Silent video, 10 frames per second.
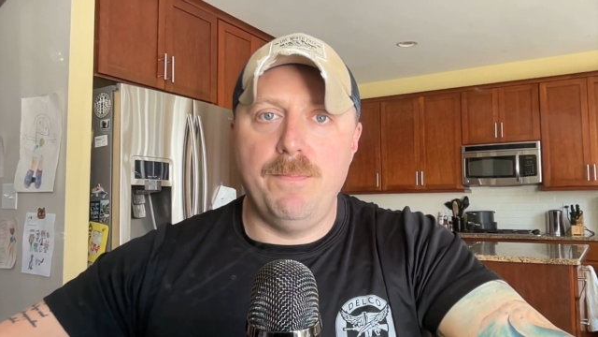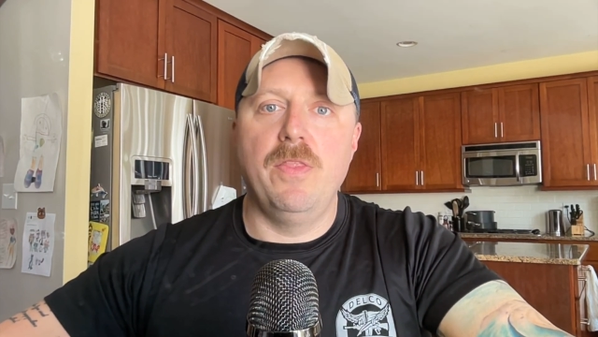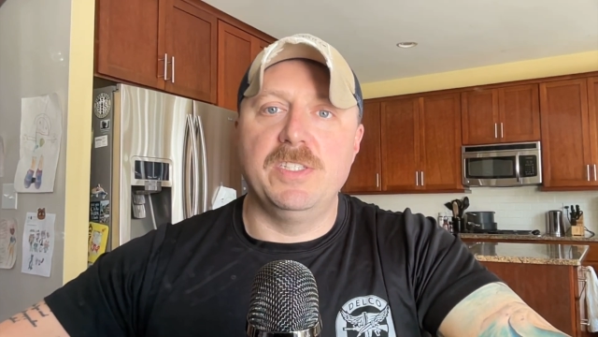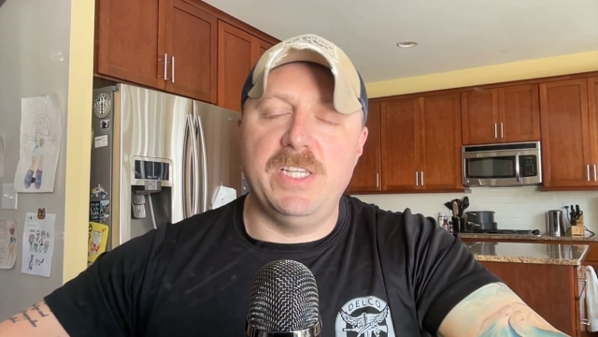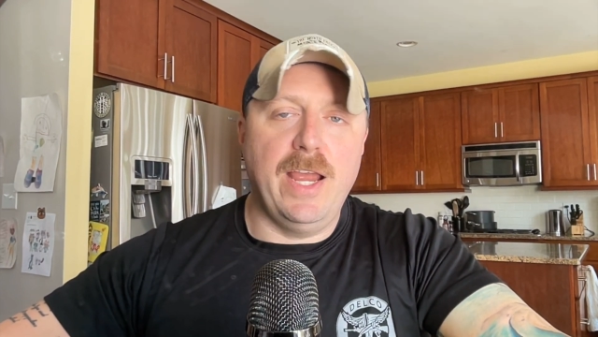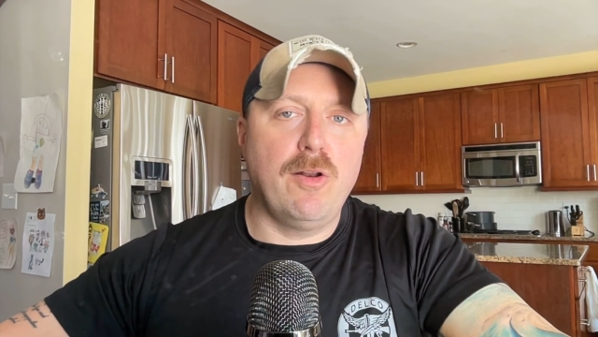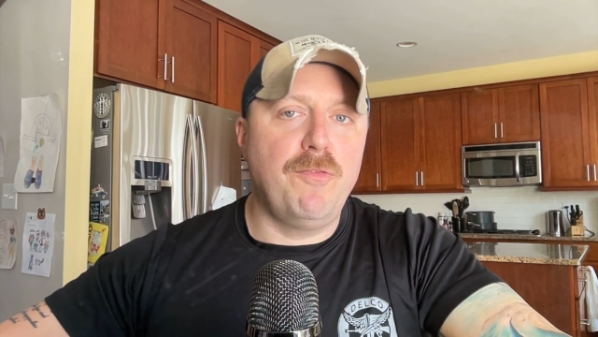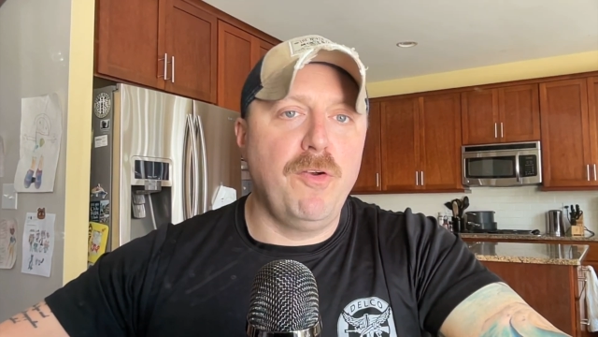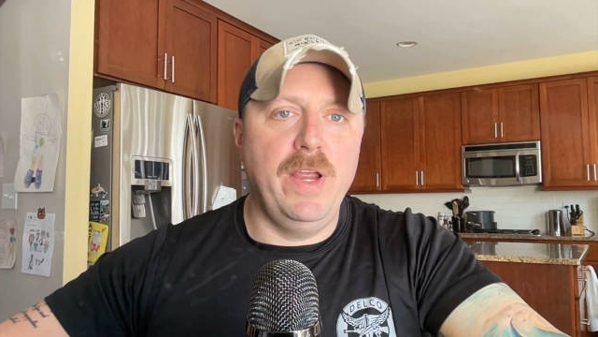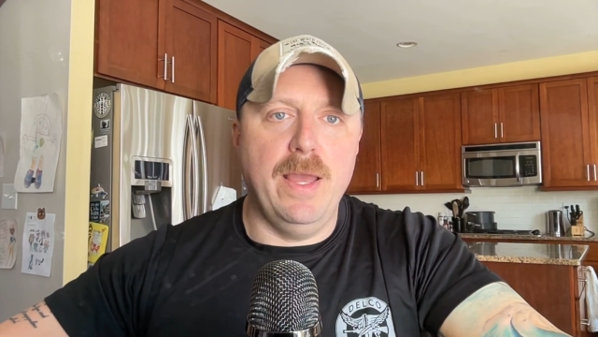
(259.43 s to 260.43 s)
The
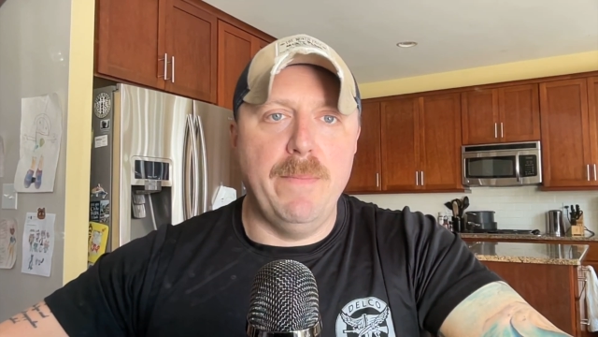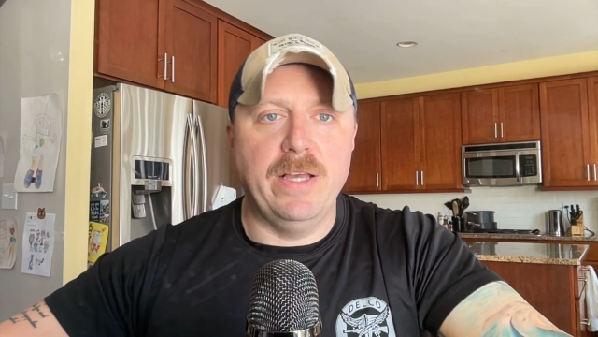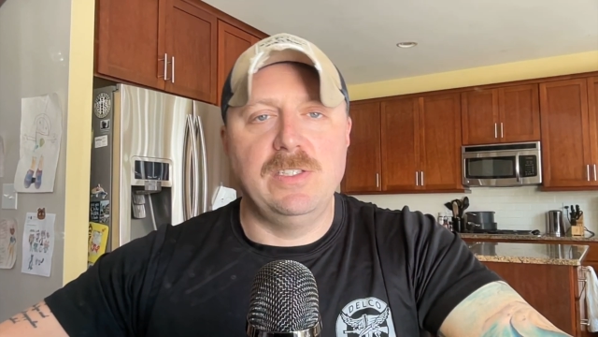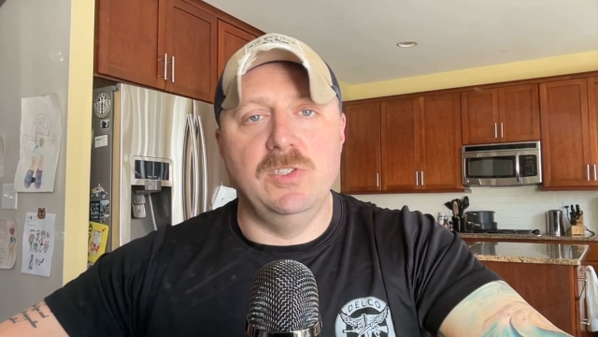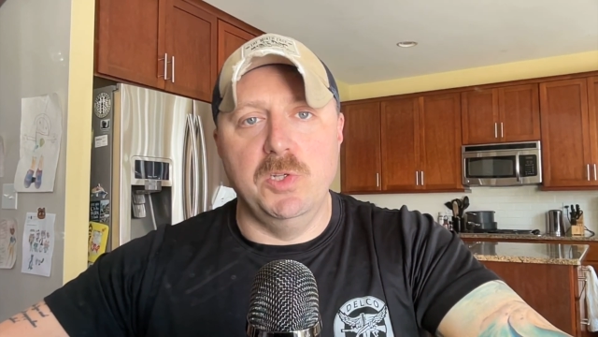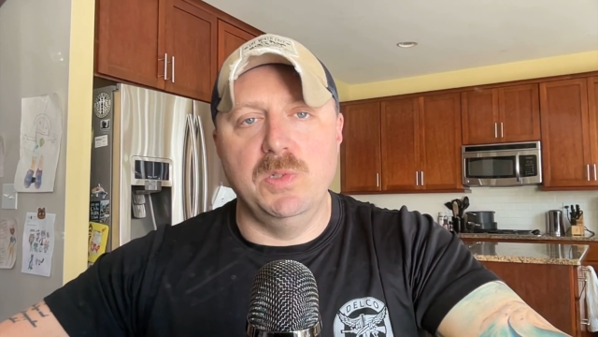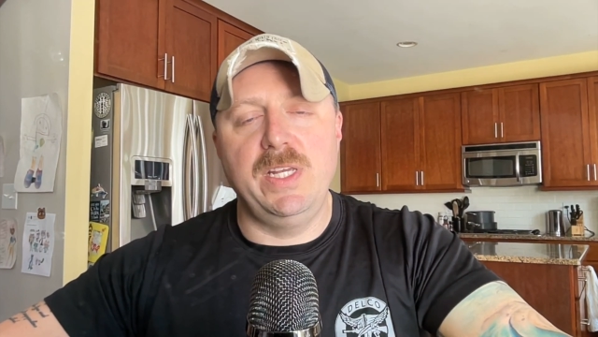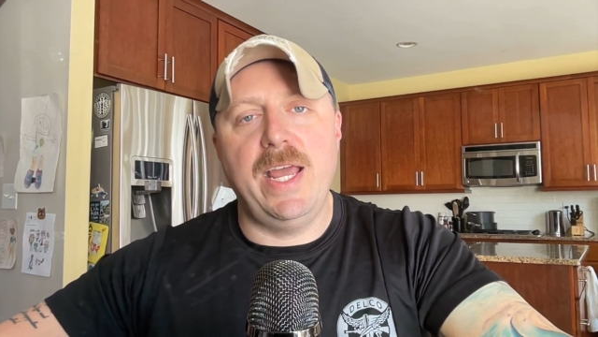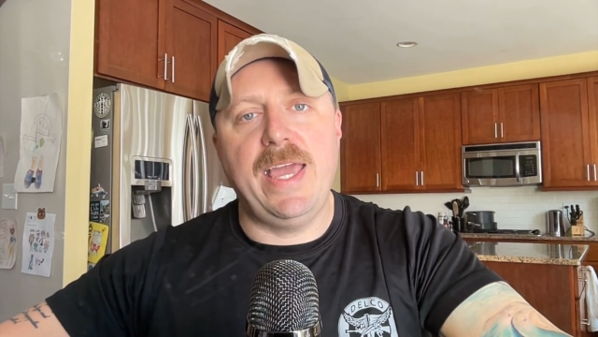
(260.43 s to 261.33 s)
standard for EMS is using a